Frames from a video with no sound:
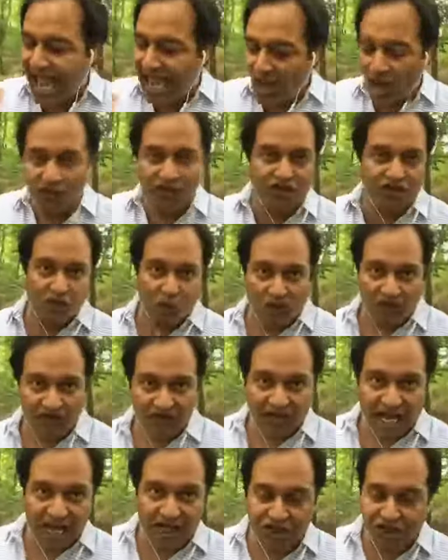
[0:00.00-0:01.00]
all these
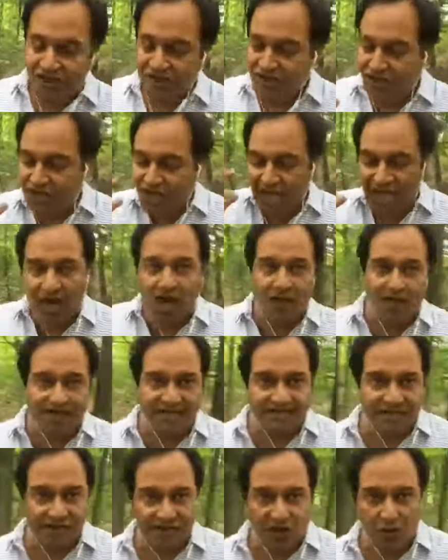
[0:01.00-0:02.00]
qualifications, she had all that
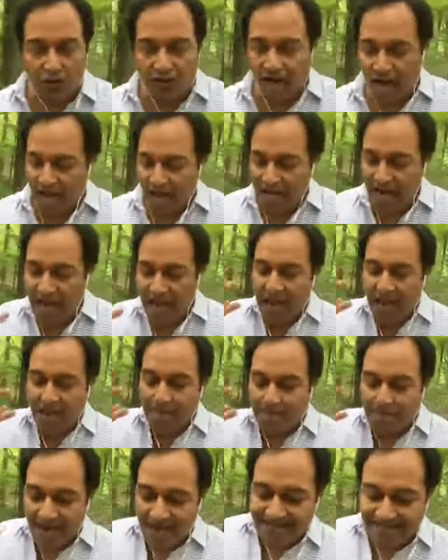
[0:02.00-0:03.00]
stuff going on,
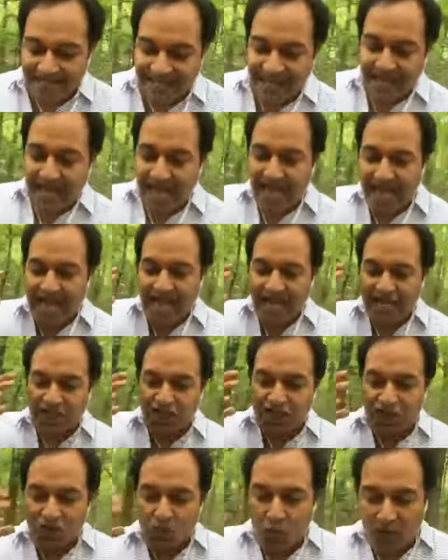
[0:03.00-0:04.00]
but uh,
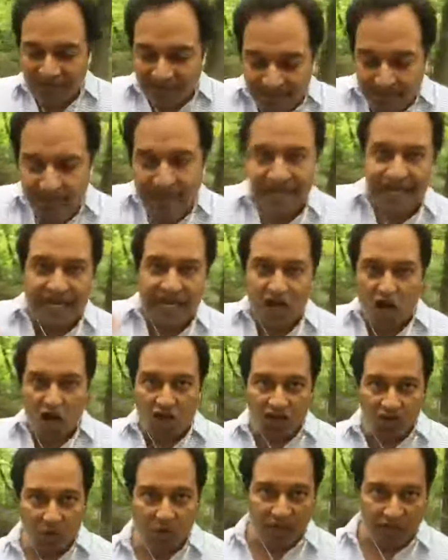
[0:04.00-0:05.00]
she wasn't making it all
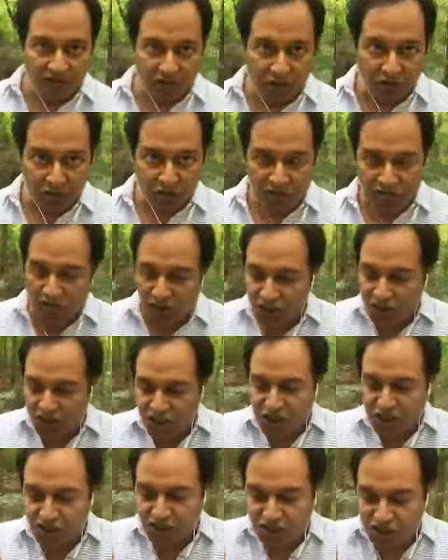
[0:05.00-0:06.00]
the way through. You know,
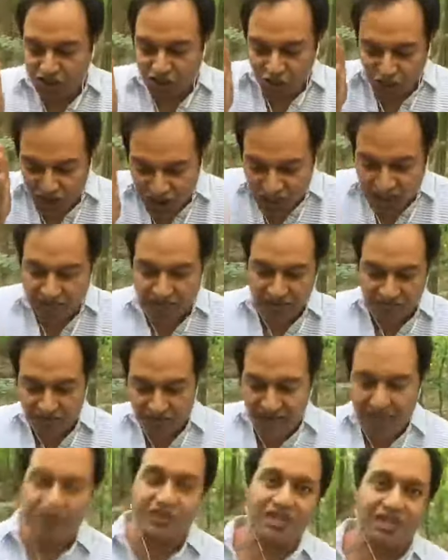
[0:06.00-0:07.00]
she, she so she
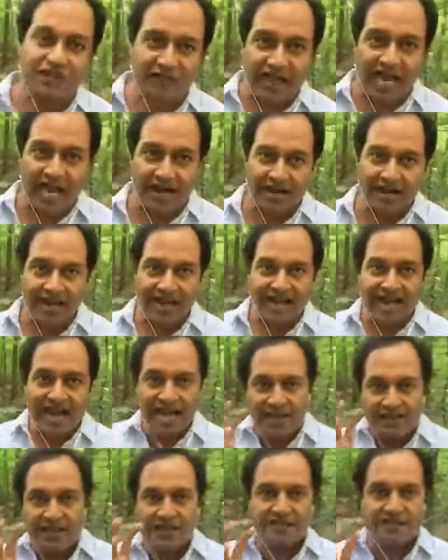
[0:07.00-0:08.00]
found herself again
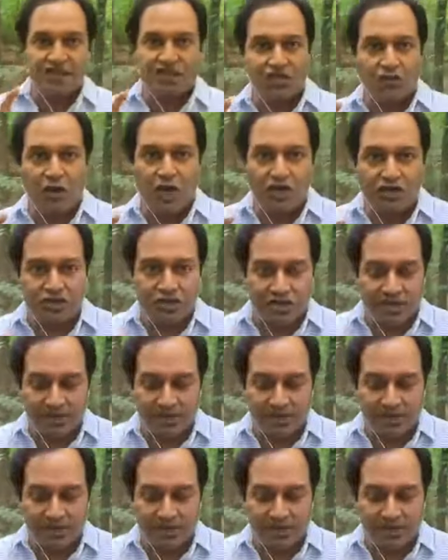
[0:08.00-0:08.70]
in this situation.